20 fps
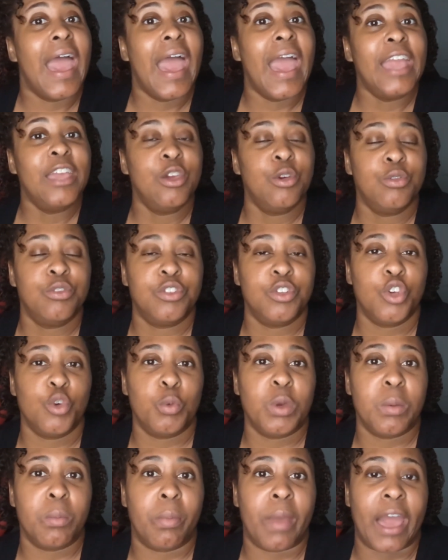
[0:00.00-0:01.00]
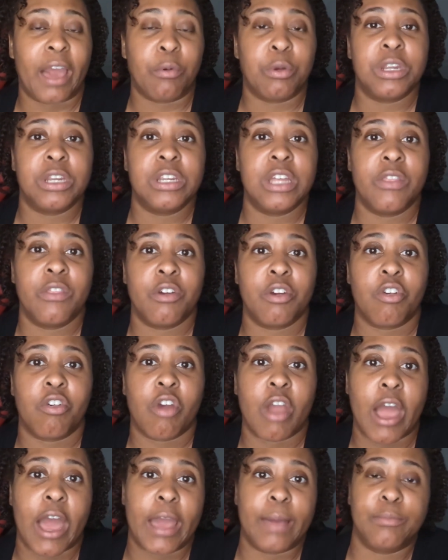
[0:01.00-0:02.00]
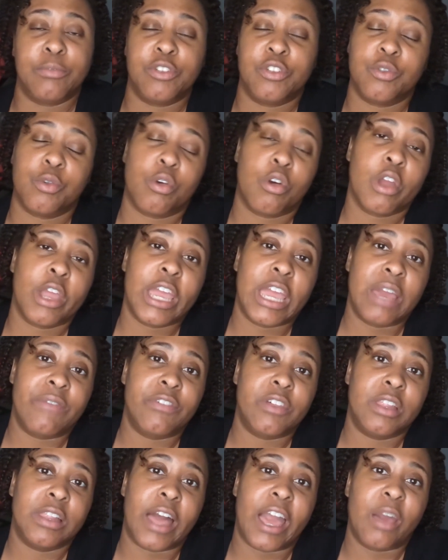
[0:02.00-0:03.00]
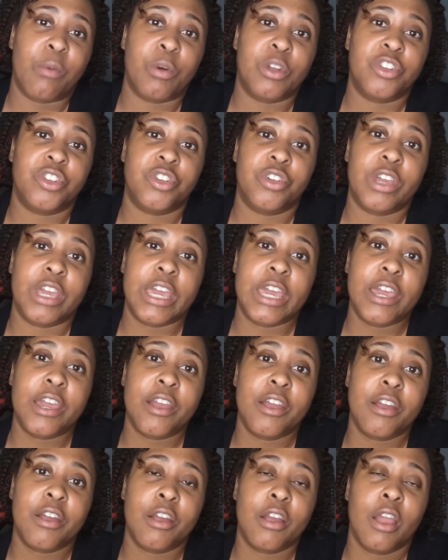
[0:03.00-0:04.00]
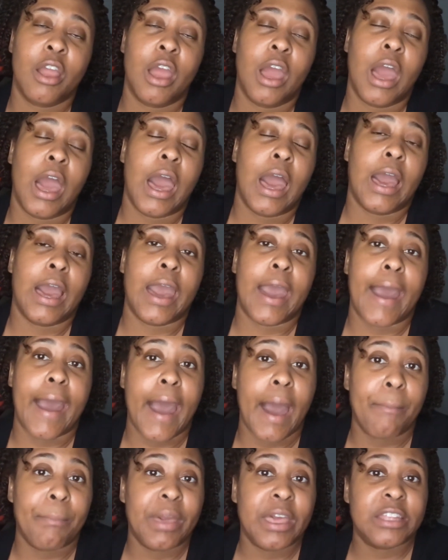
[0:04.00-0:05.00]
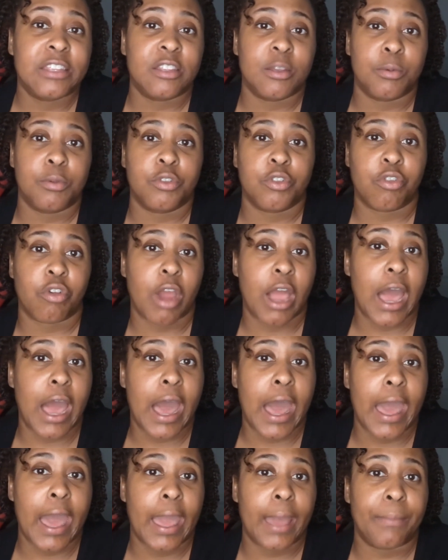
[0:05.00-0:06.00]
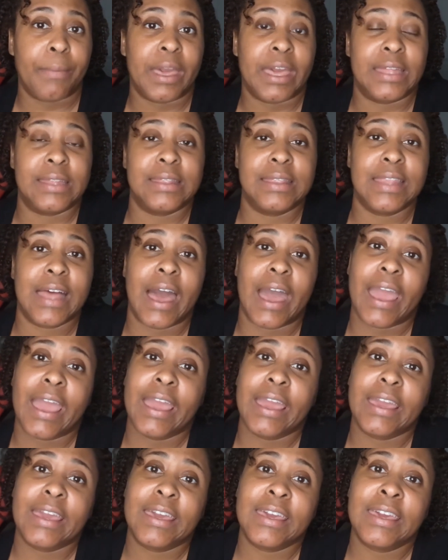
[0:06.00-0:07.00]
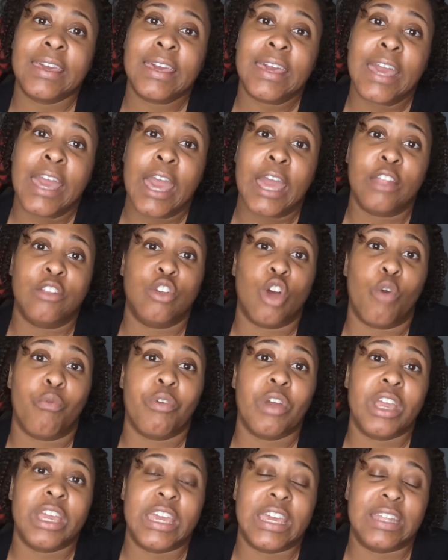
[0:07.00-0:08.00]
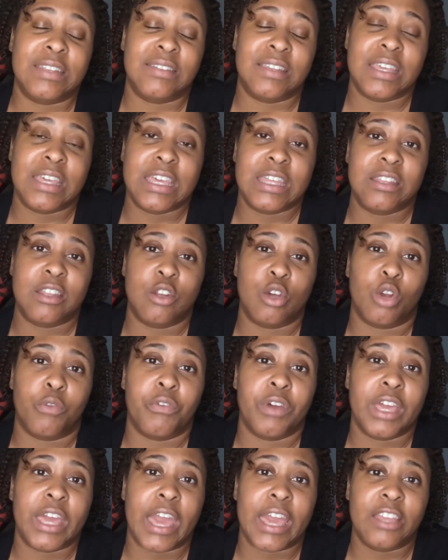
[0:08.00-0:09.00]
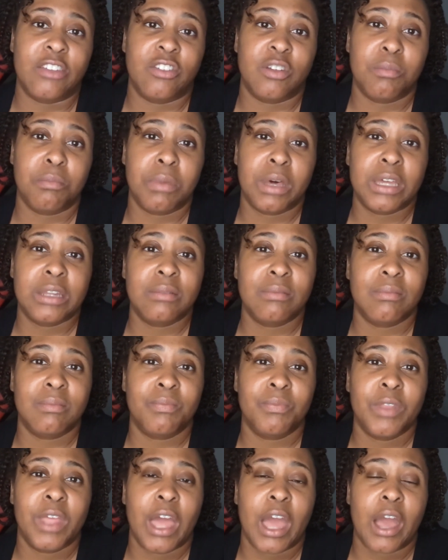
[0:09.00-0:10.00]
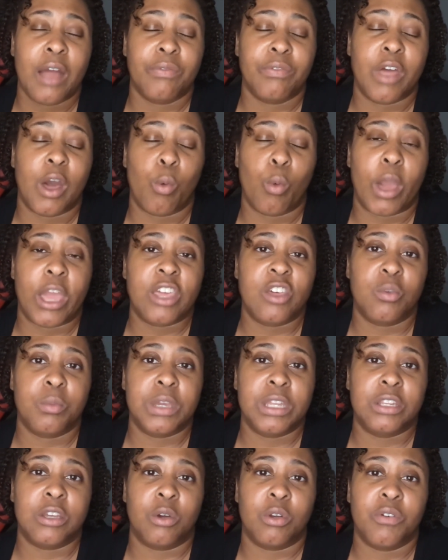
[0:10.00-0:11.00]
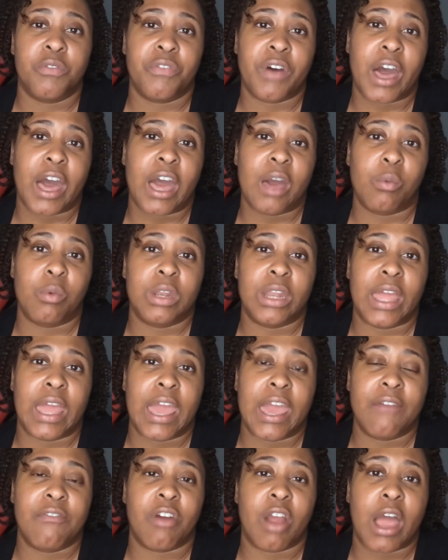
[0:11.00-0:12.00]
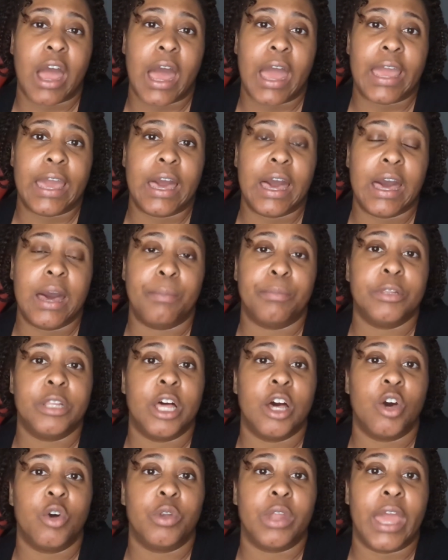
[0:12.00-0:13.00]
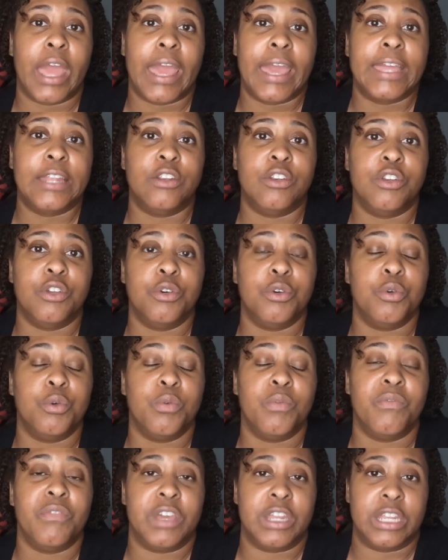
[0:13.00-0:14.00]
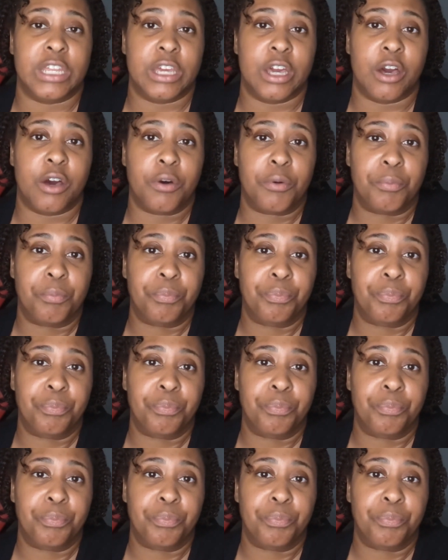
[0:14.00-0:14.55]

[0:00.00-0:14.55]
Hey YouTube, we're back with another crime story. If you like what you hear, comment, subscribe, and like. Don't forget to hit the notification button. That way you'll be notified whenever I upload a new video.